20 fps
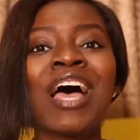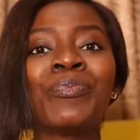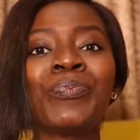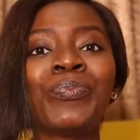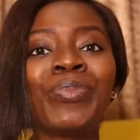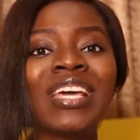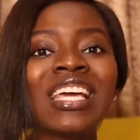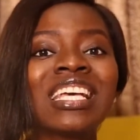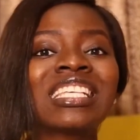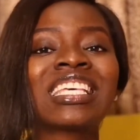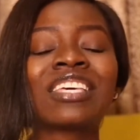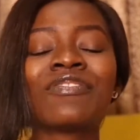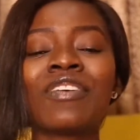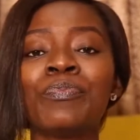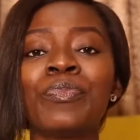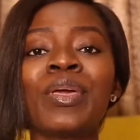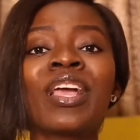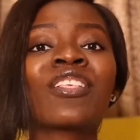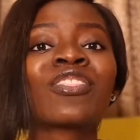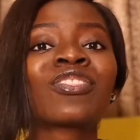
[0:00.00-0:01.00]
Please give a
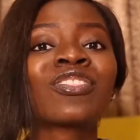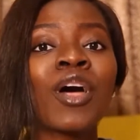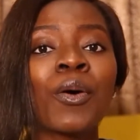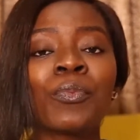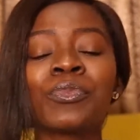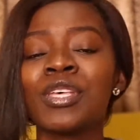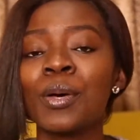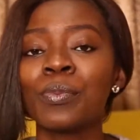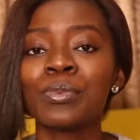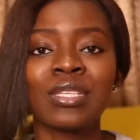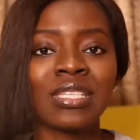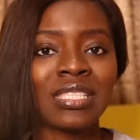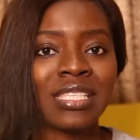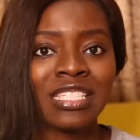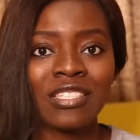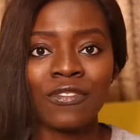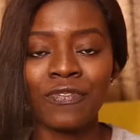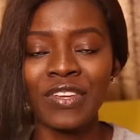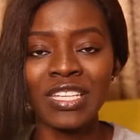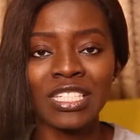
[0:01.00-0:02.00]
big thumbs up to
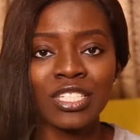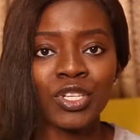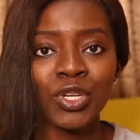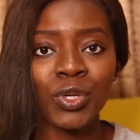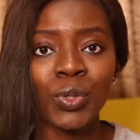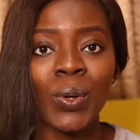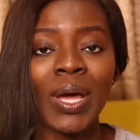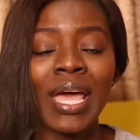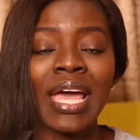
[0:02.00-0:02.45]
this video